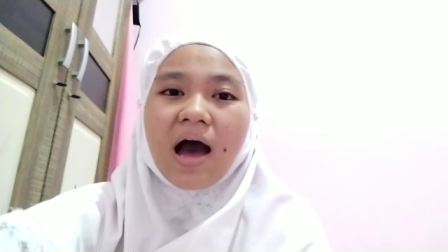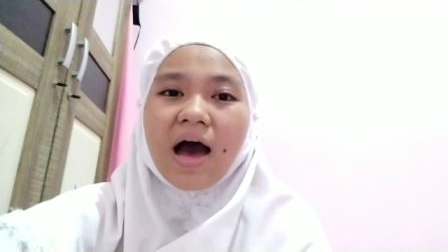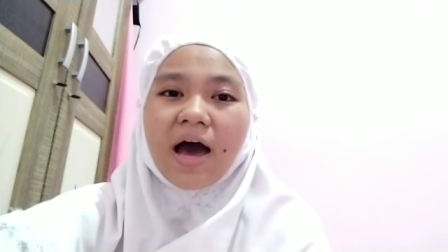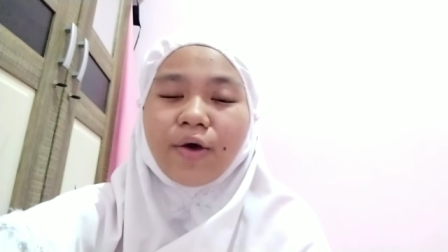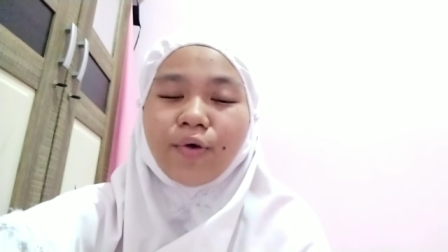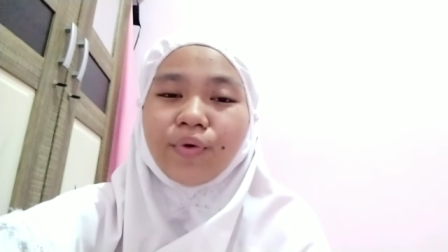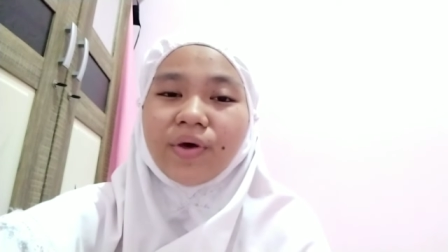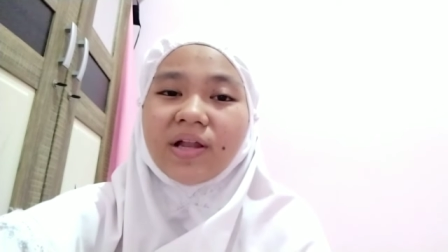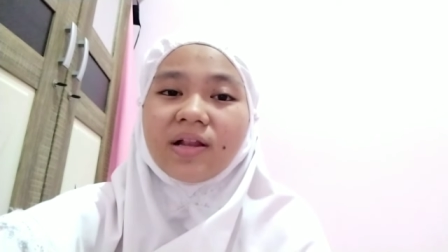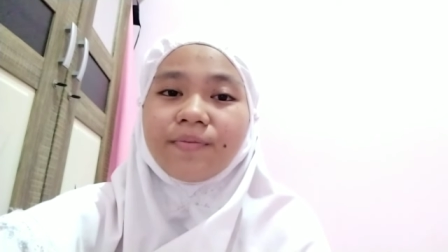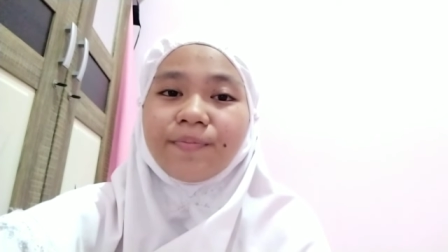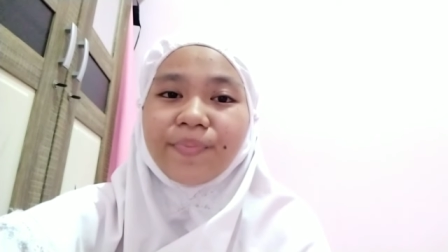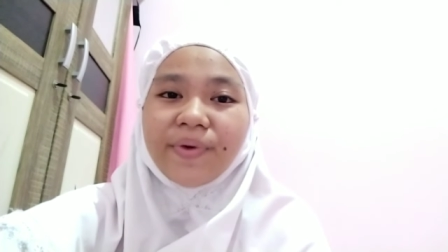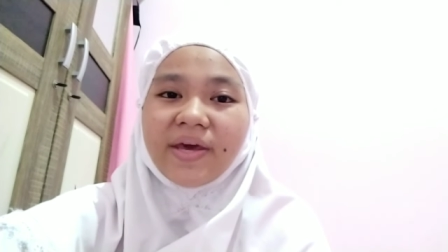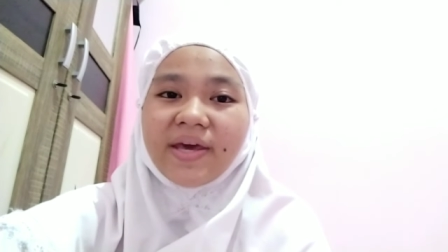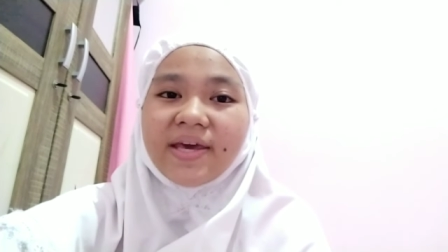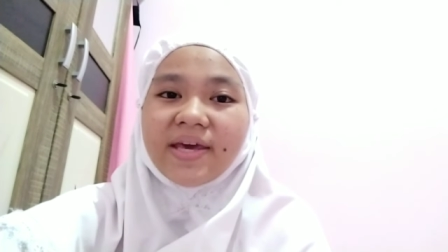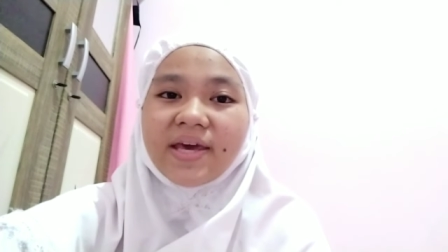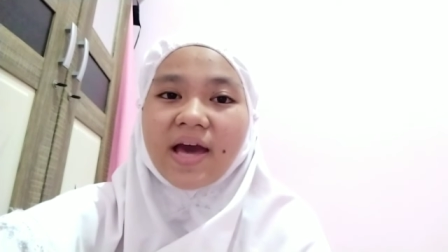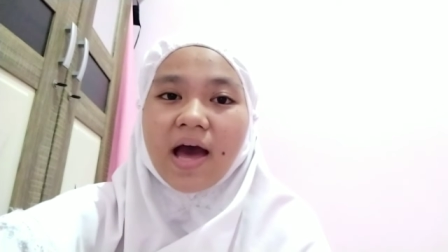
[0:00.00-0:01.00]
I will
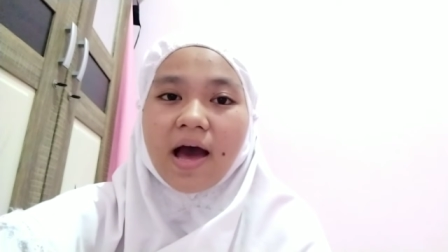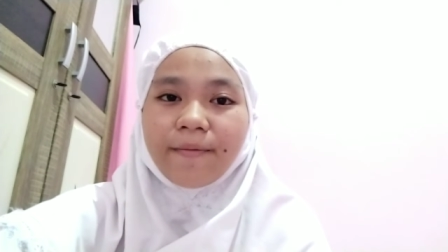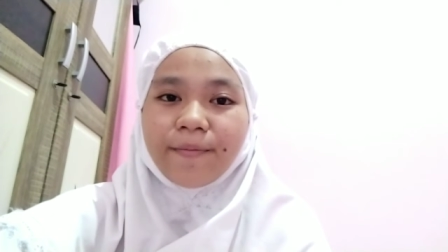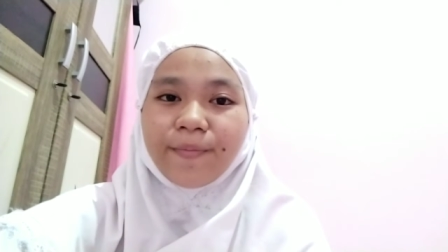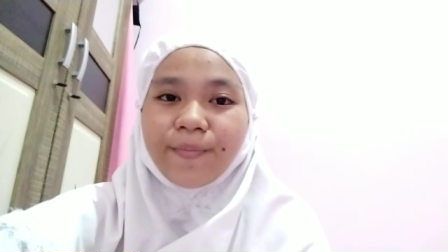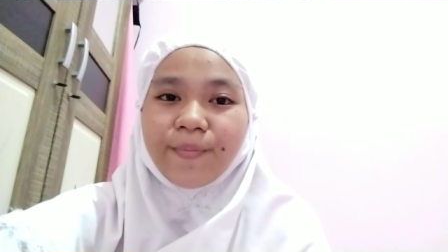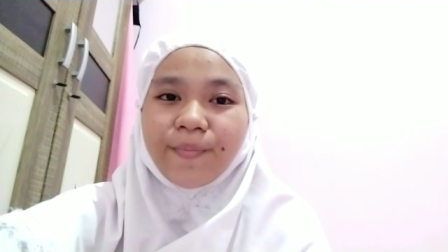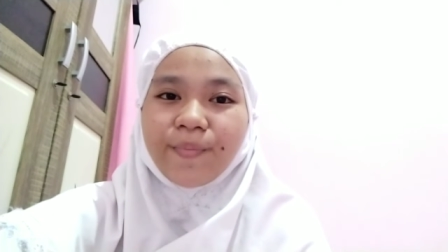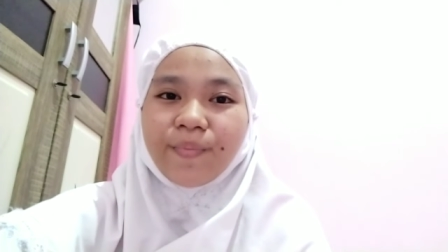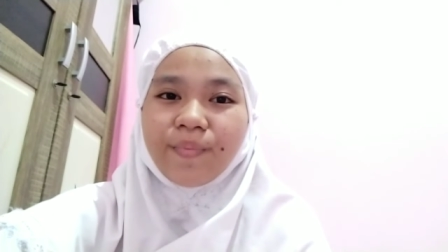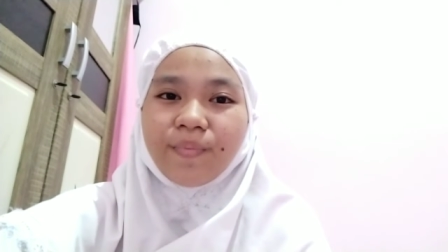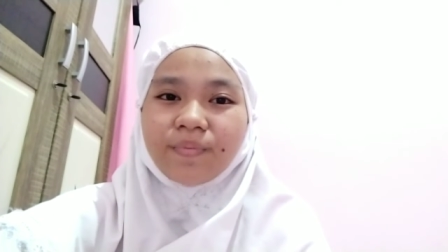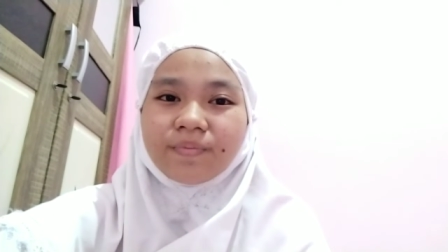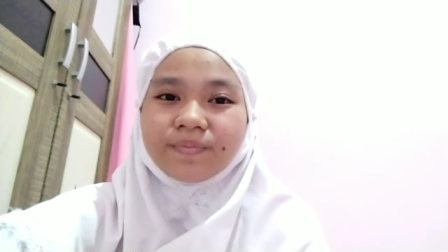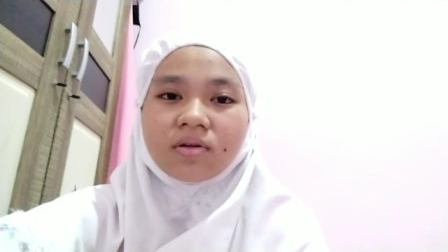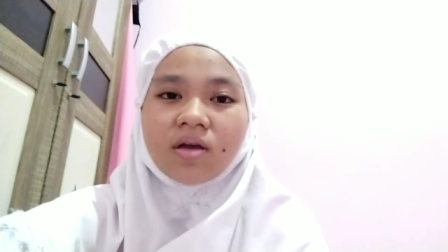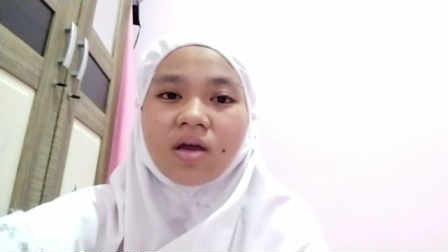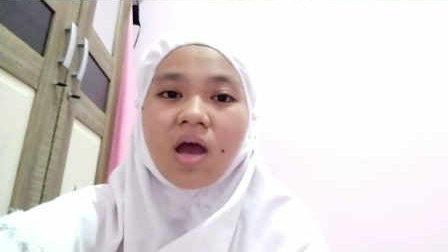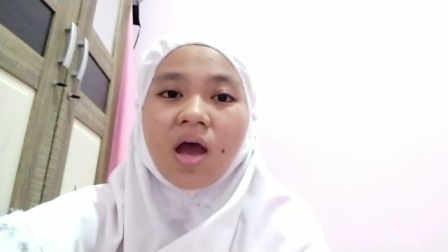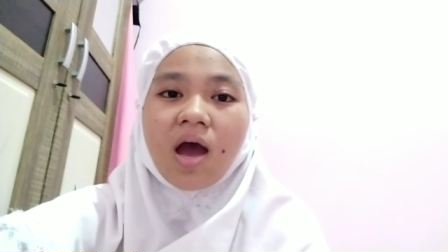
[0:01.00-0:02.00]
pick up
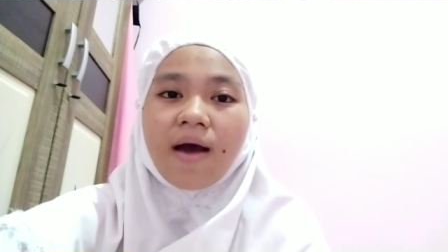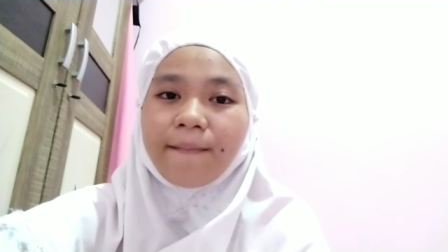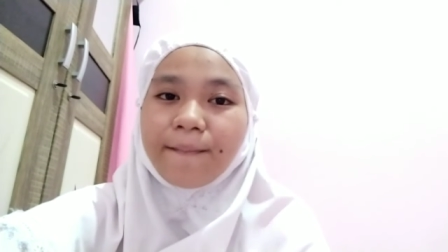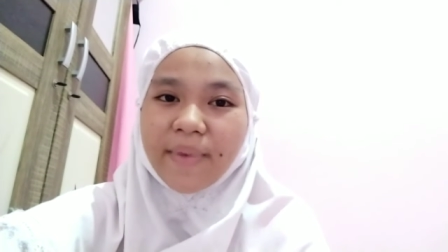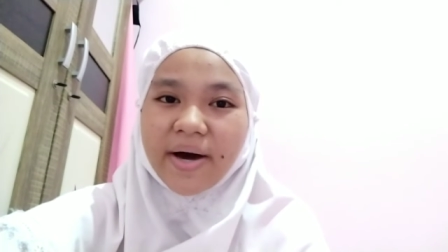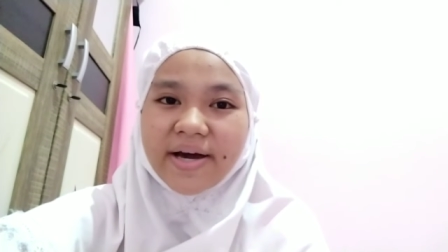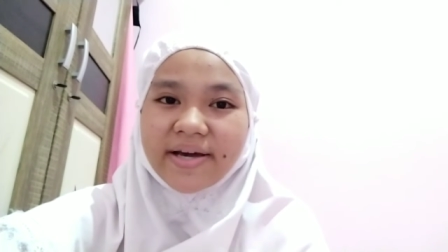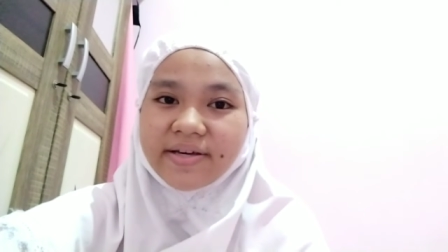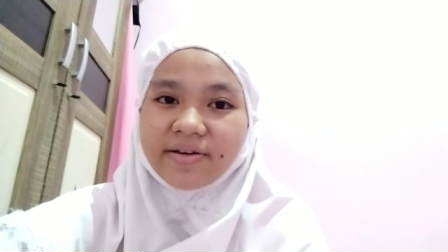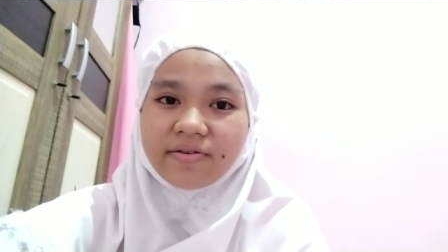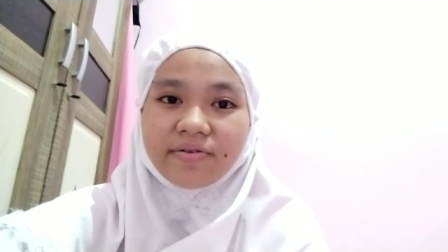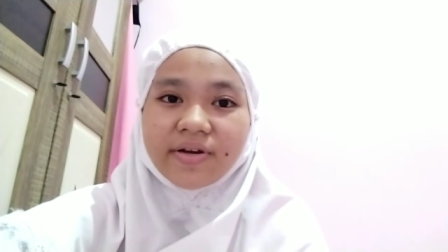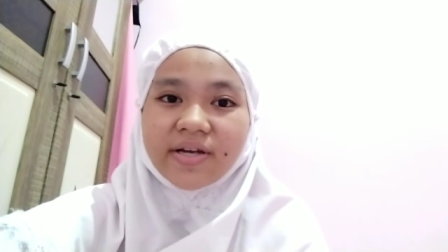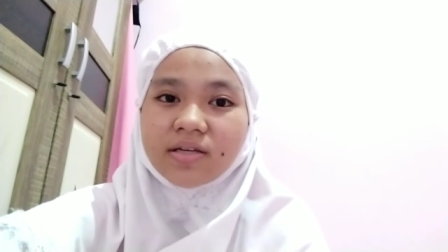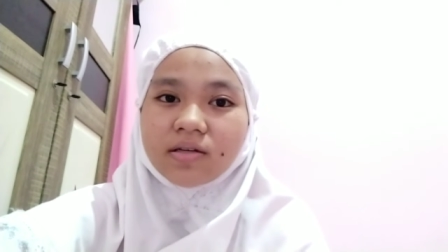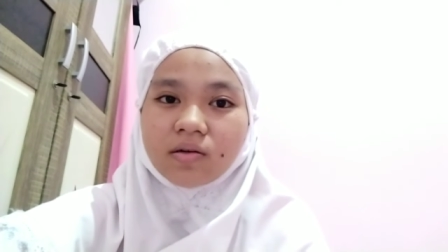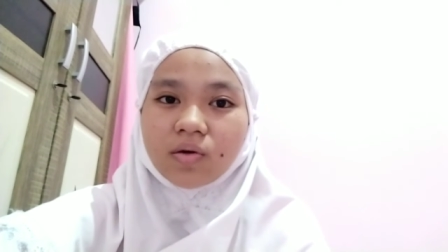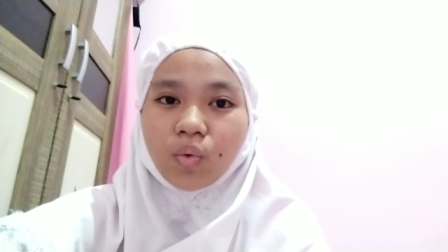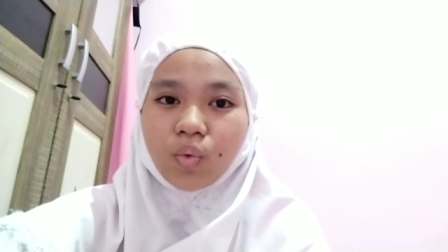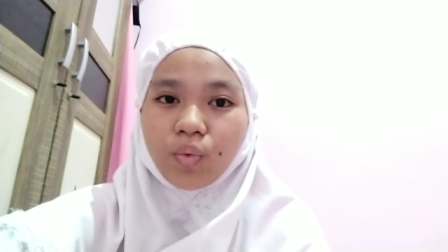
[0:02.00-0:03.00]
my
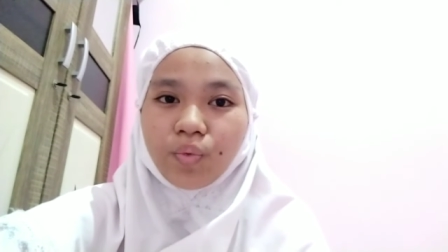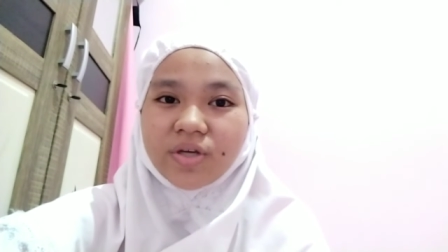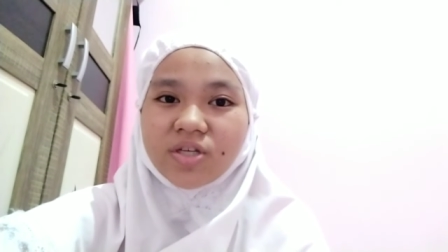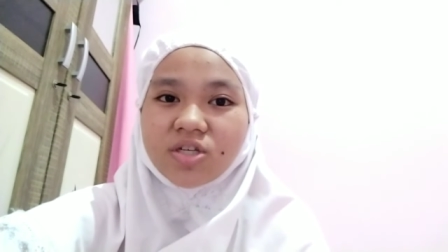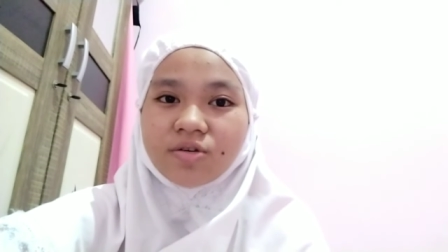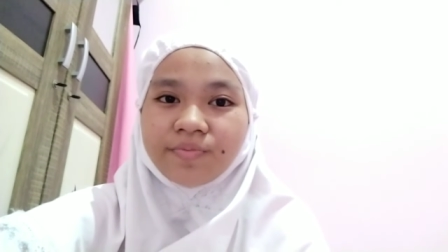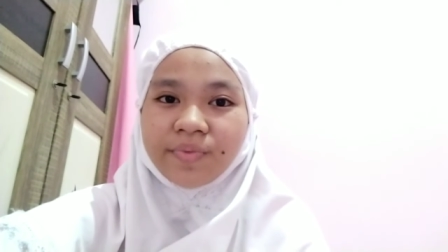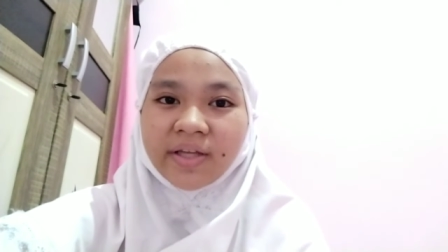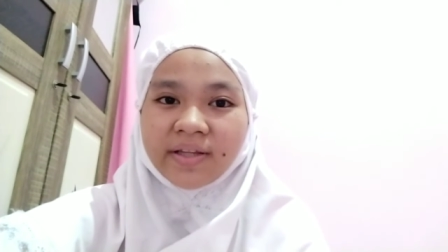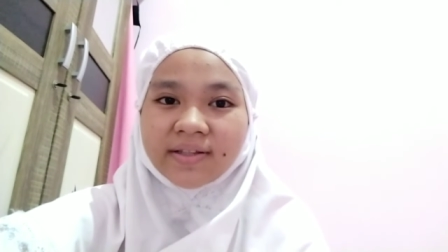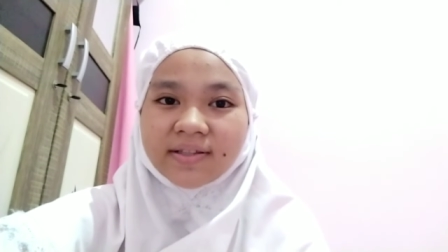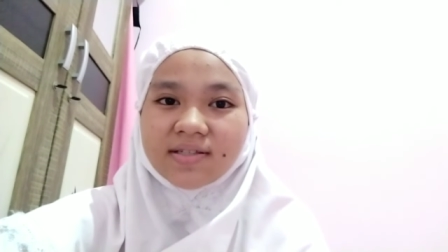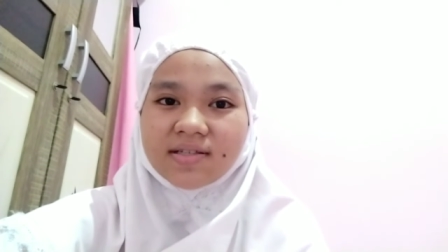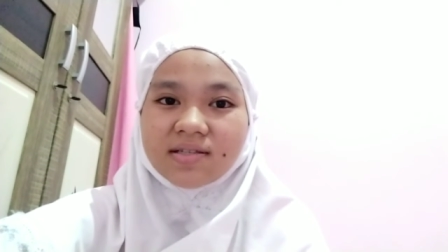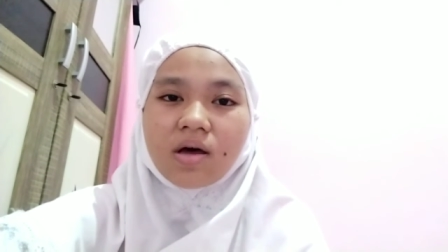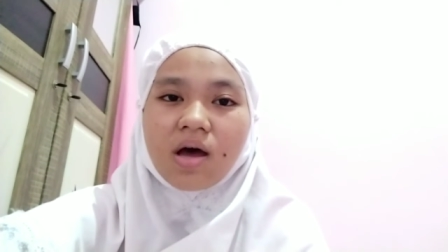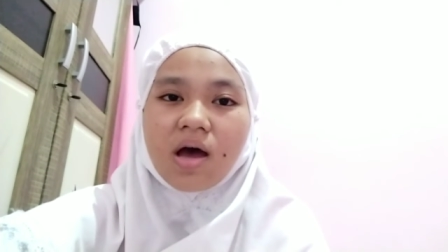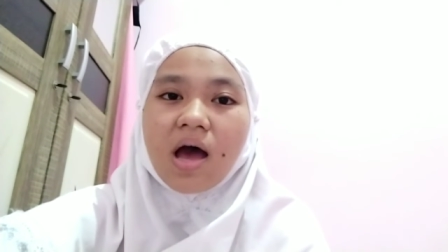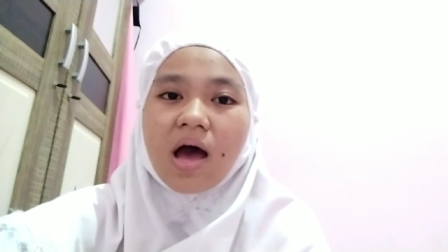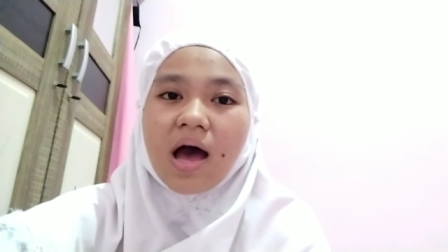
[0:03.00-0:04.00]
green, which means